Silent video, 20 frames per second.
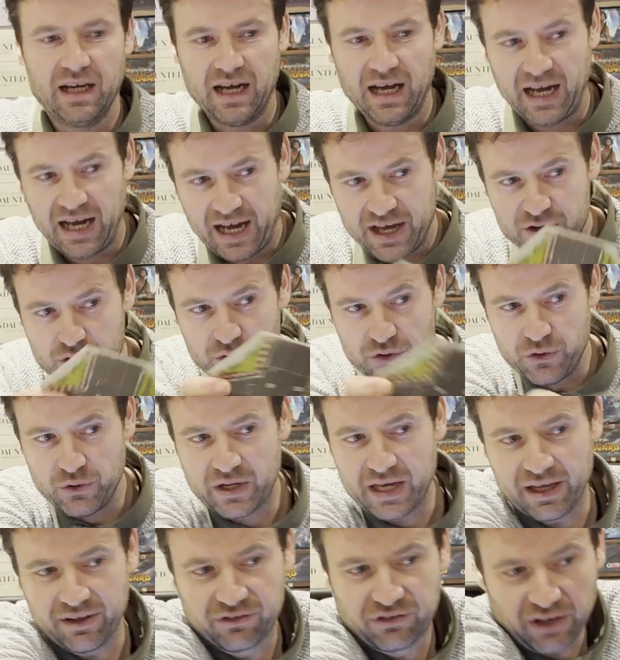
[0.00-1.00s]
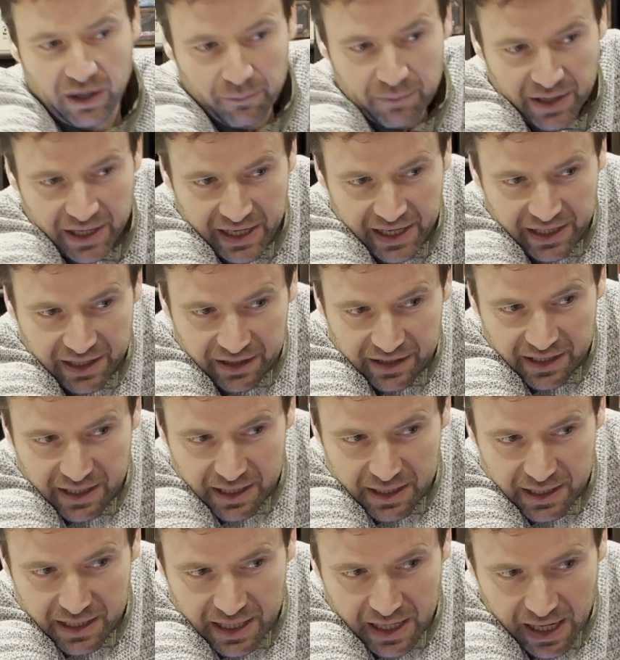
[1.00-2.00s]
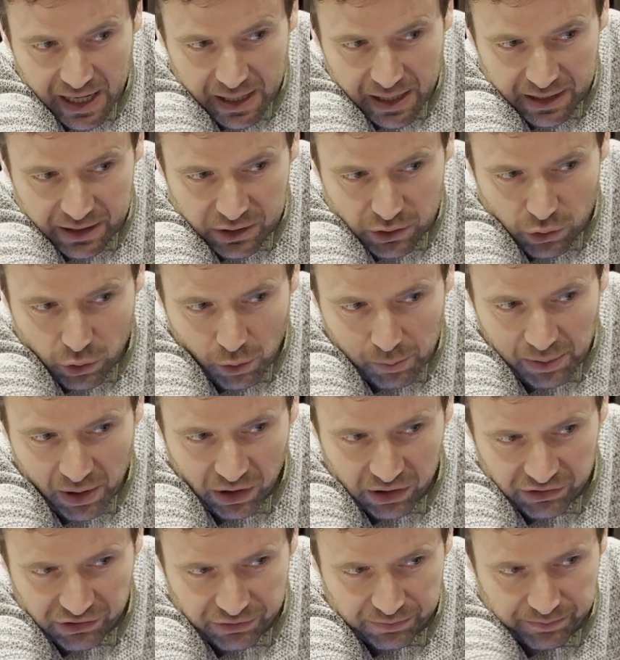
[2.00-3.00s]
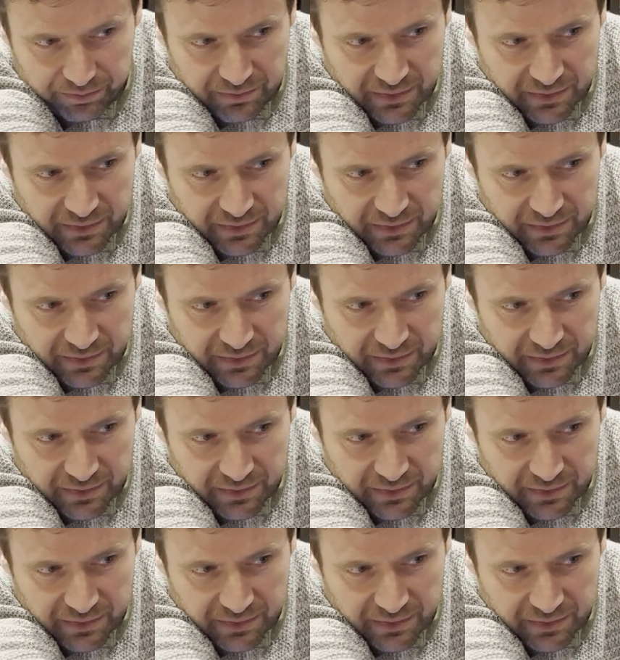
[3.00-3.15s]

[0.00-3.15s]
You do get some in the core box,